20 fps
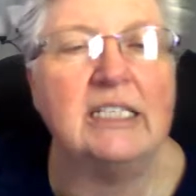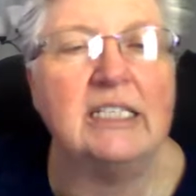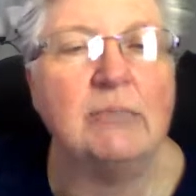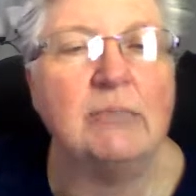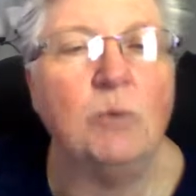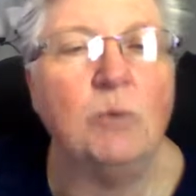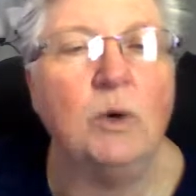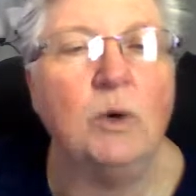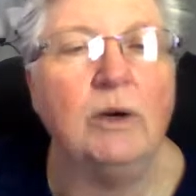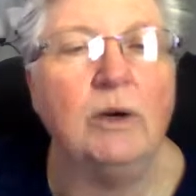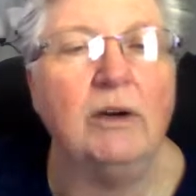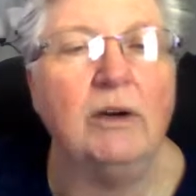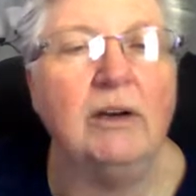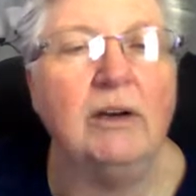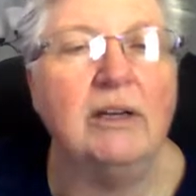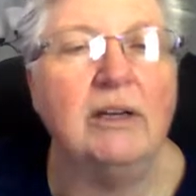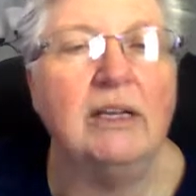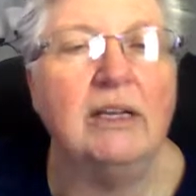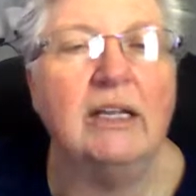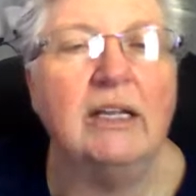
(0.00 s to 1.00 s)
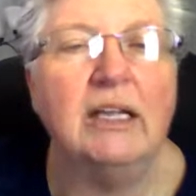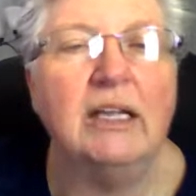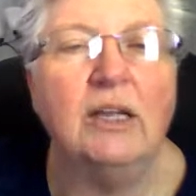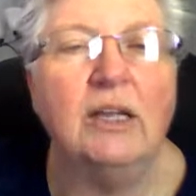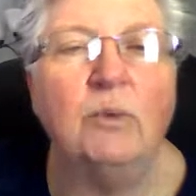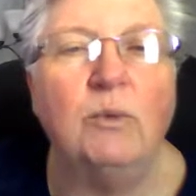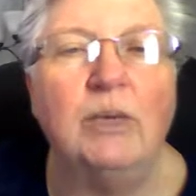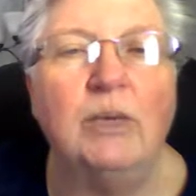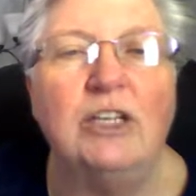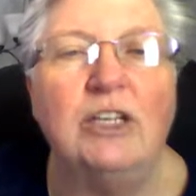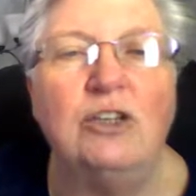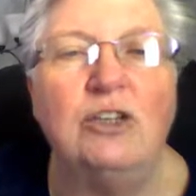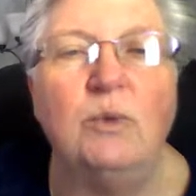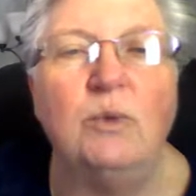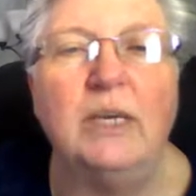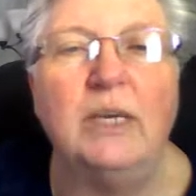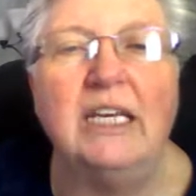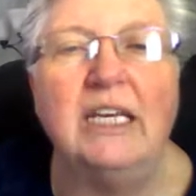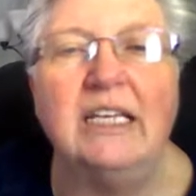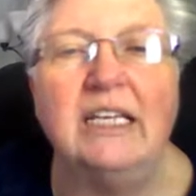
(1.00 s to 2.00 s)
more? We do, we
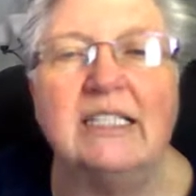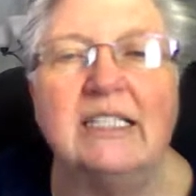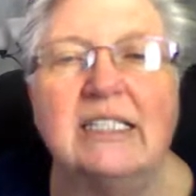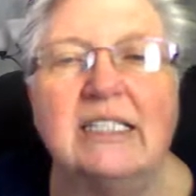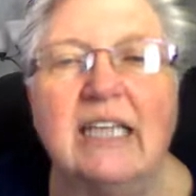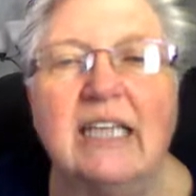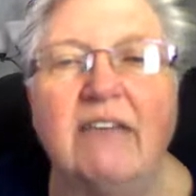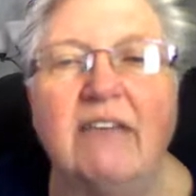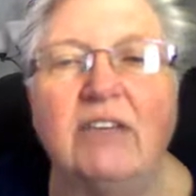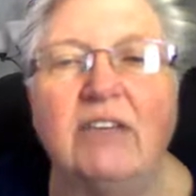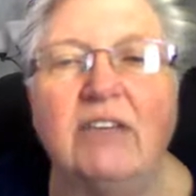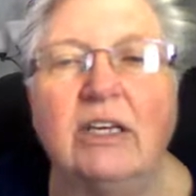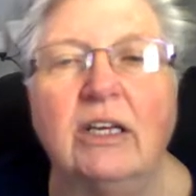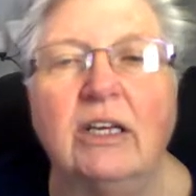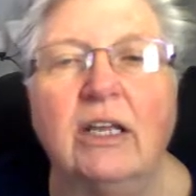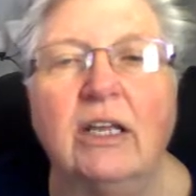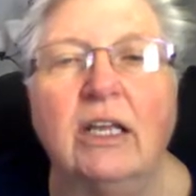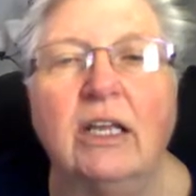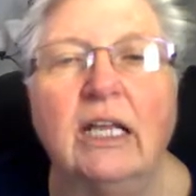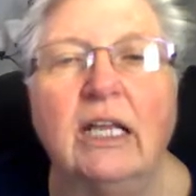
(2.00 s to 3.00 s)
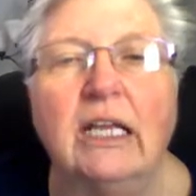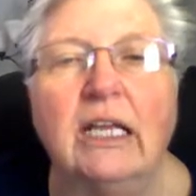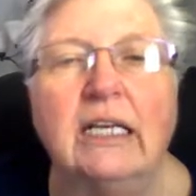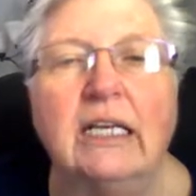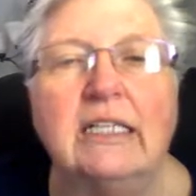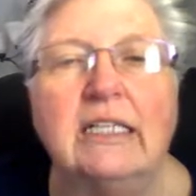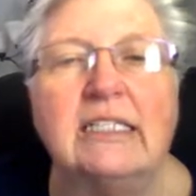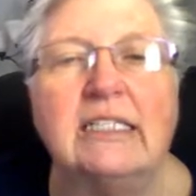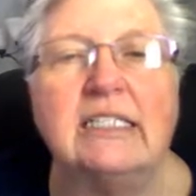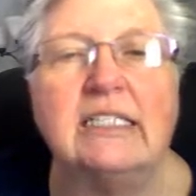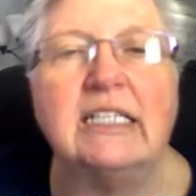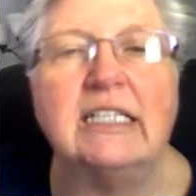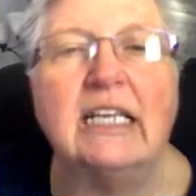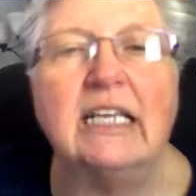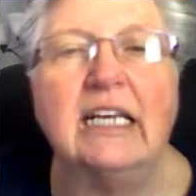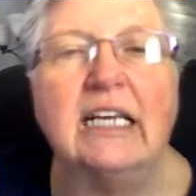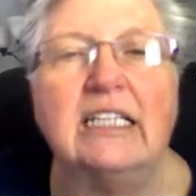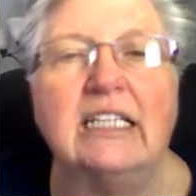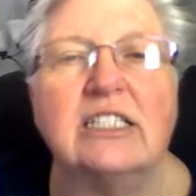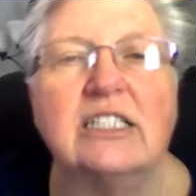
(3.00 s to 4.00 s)
need 7. Let's see,
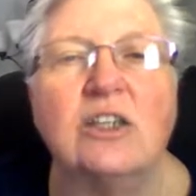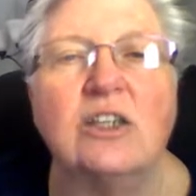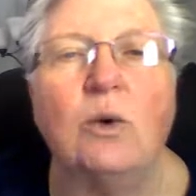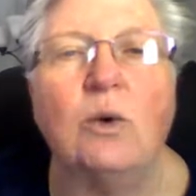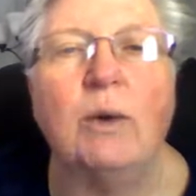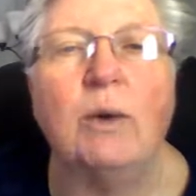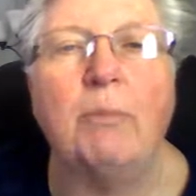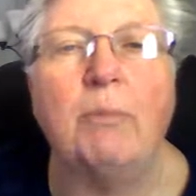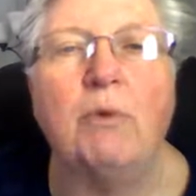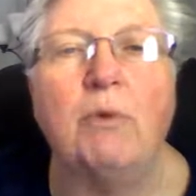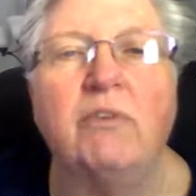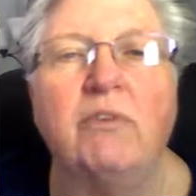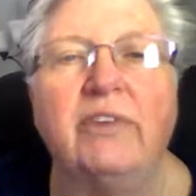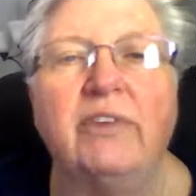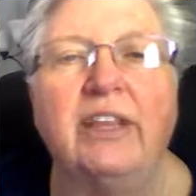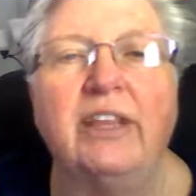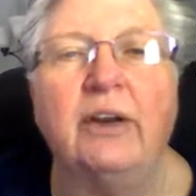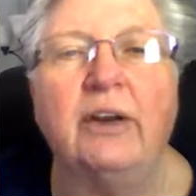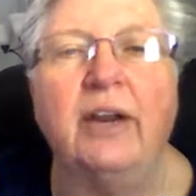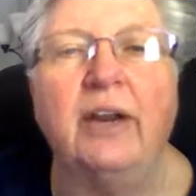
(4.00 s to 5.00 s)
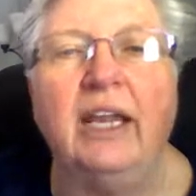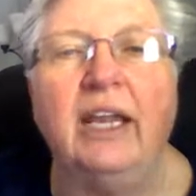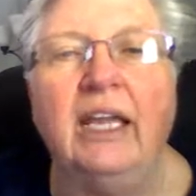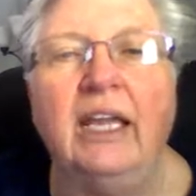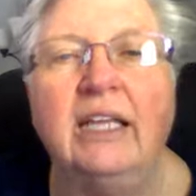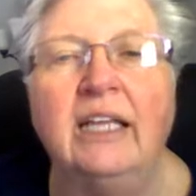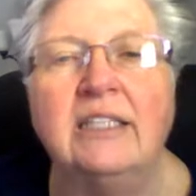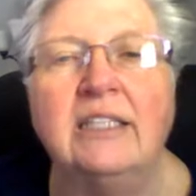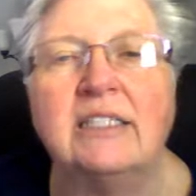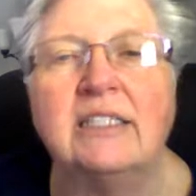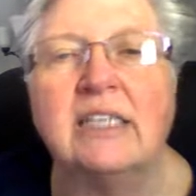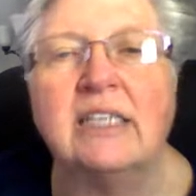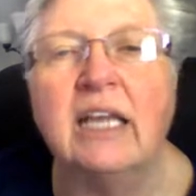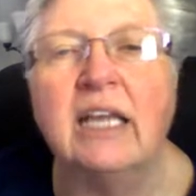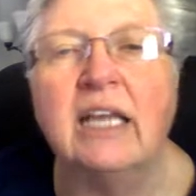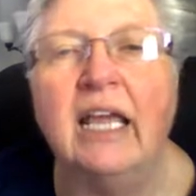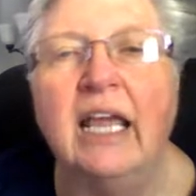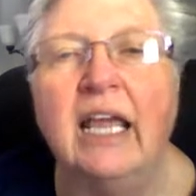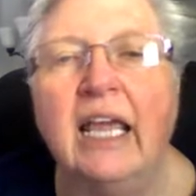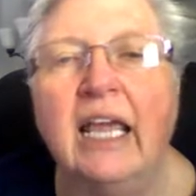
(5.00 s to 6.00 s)
let's go up over their heads
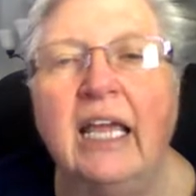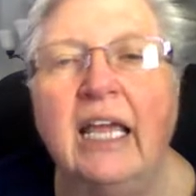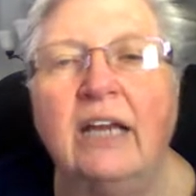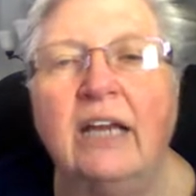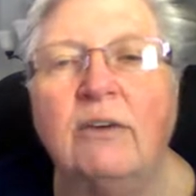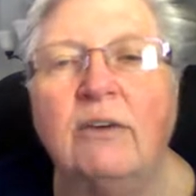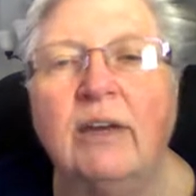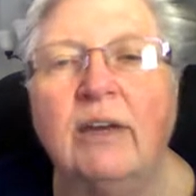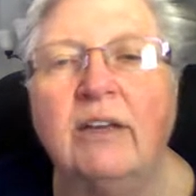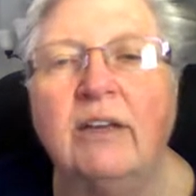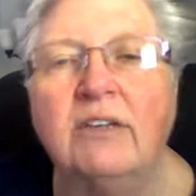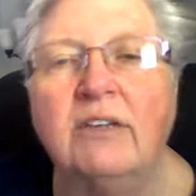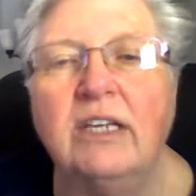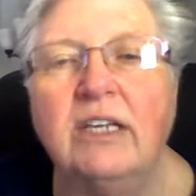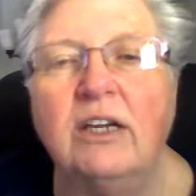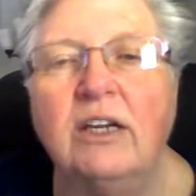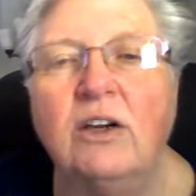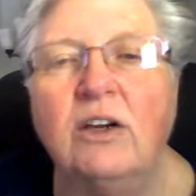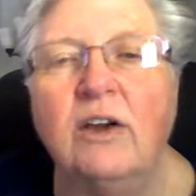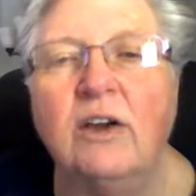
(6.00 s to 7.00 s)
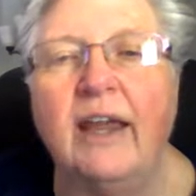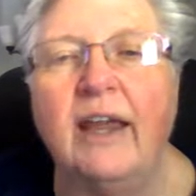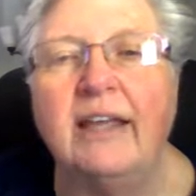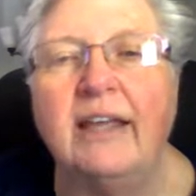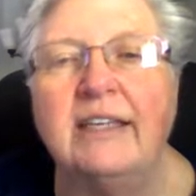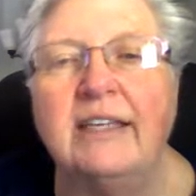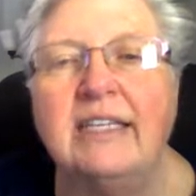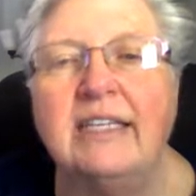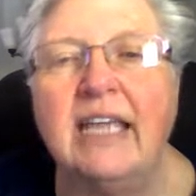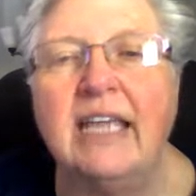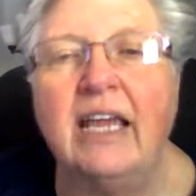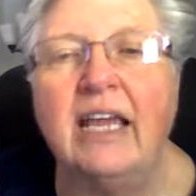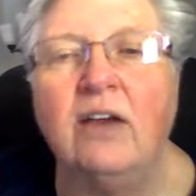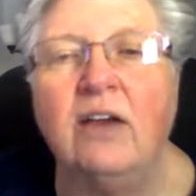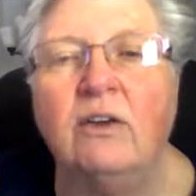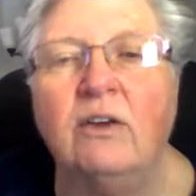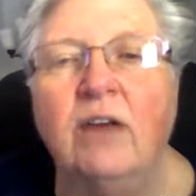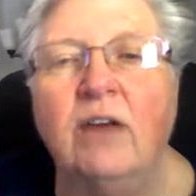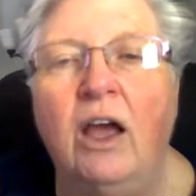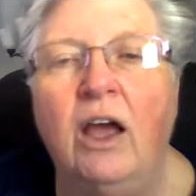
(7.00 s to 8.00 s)
and around here and down.
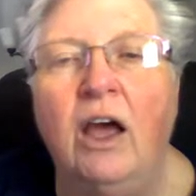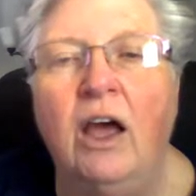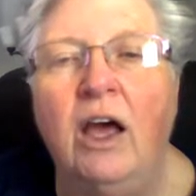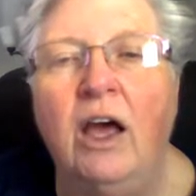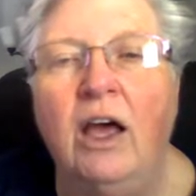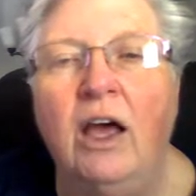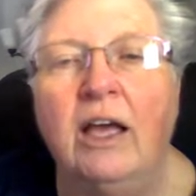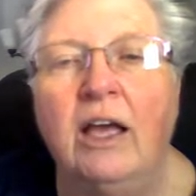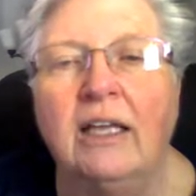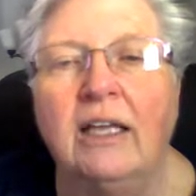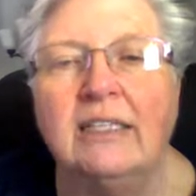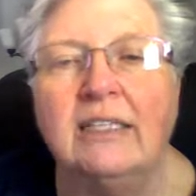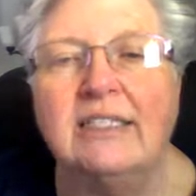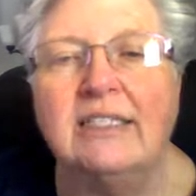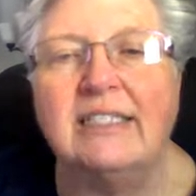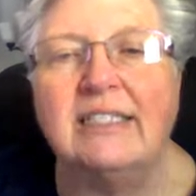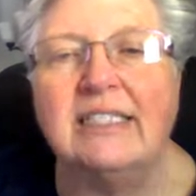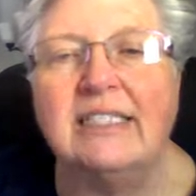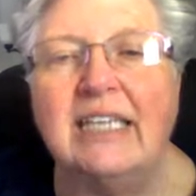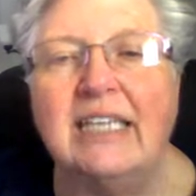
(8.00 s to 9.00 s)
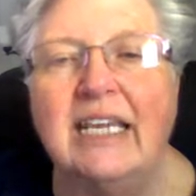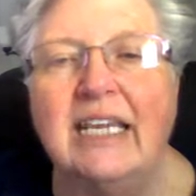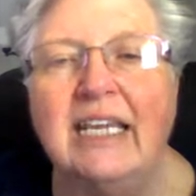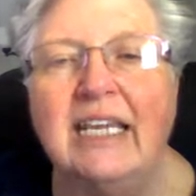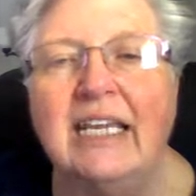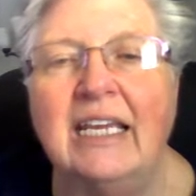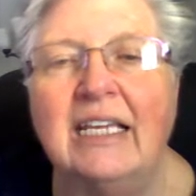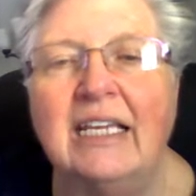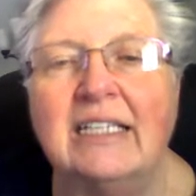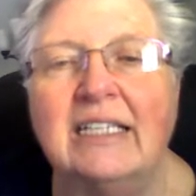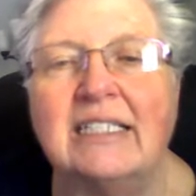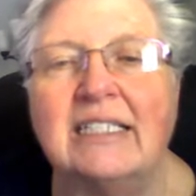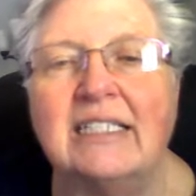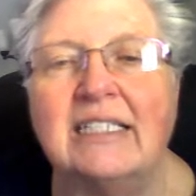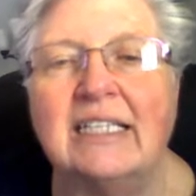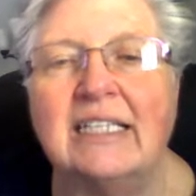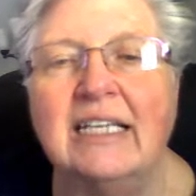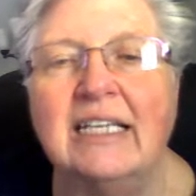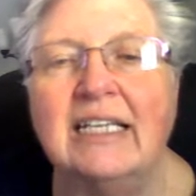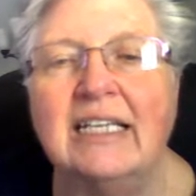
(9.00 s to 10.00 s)
6,
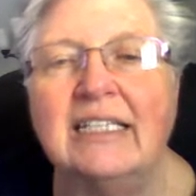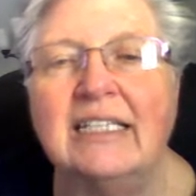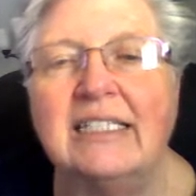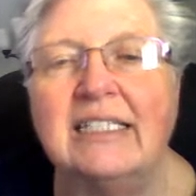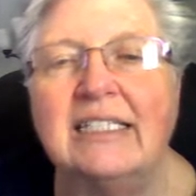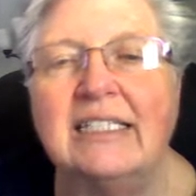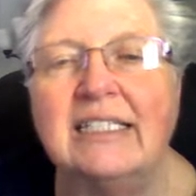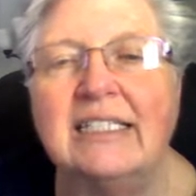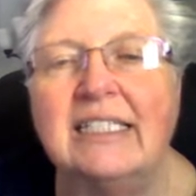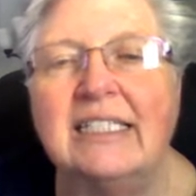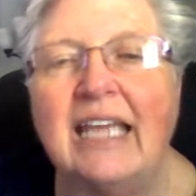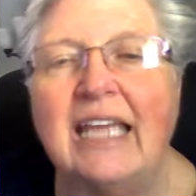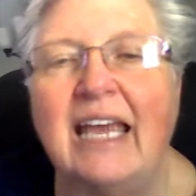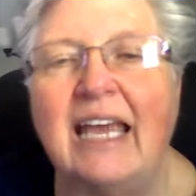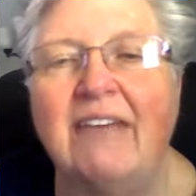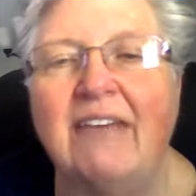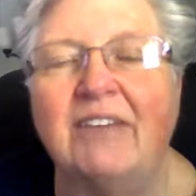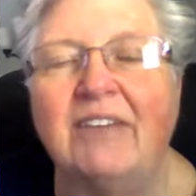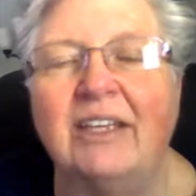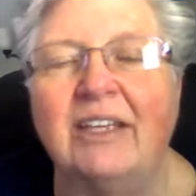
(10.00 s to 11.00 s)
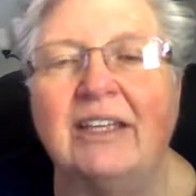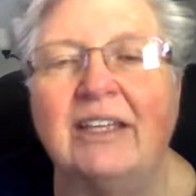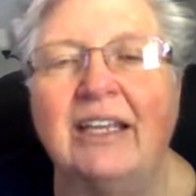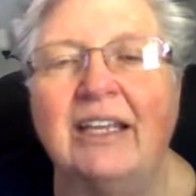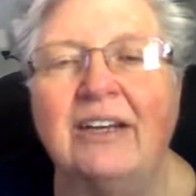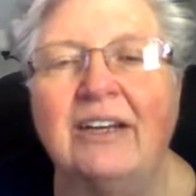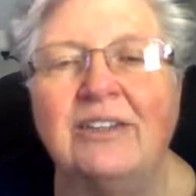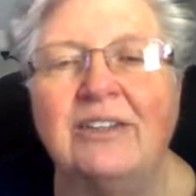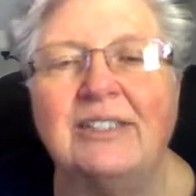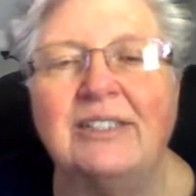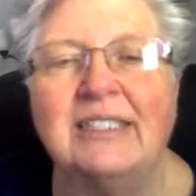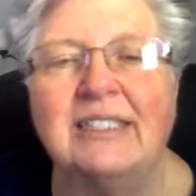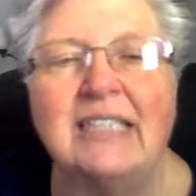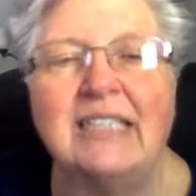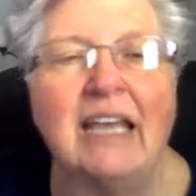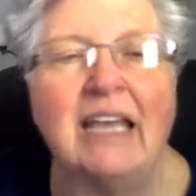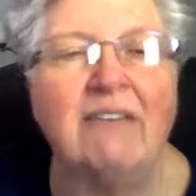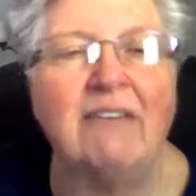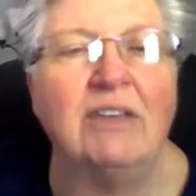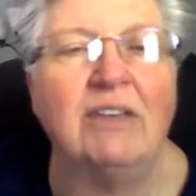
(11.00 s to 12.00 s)
7. There's
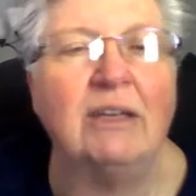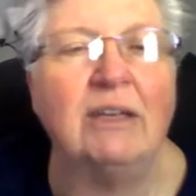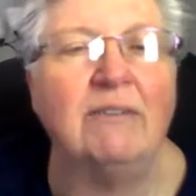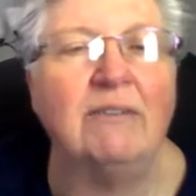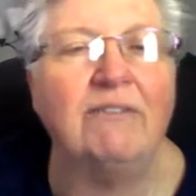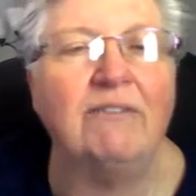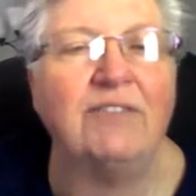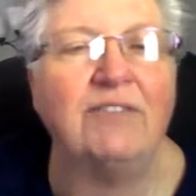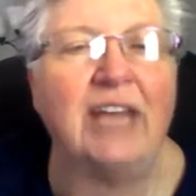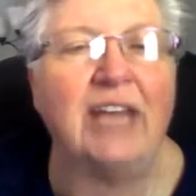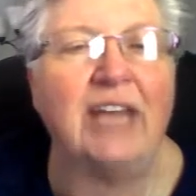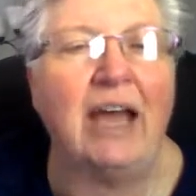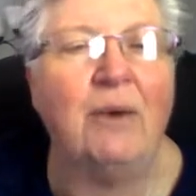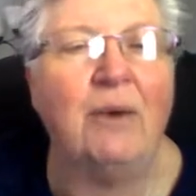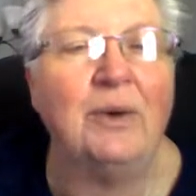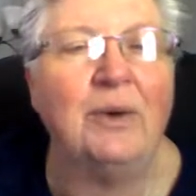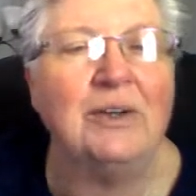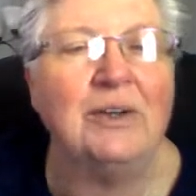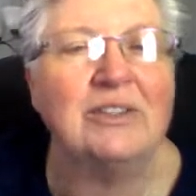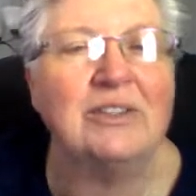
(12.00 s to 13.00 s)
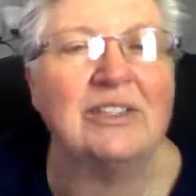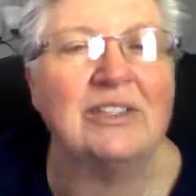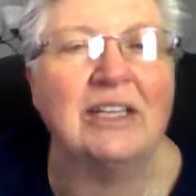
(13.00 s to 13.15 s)
7 flowers.